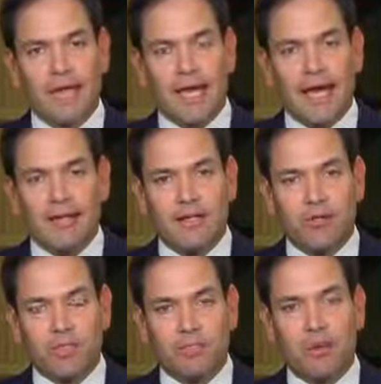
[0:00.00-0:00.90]
And
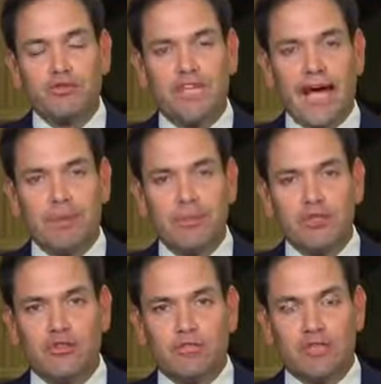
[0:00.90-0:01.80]
what's supposed to happen
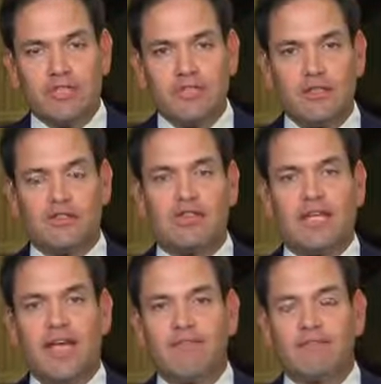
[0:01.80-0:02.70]
is you present those to the
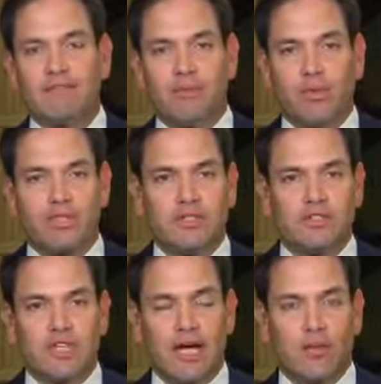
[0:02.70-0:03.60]
canvassing board to
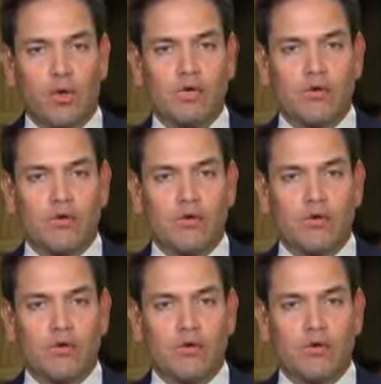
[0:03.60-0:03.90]
decide whether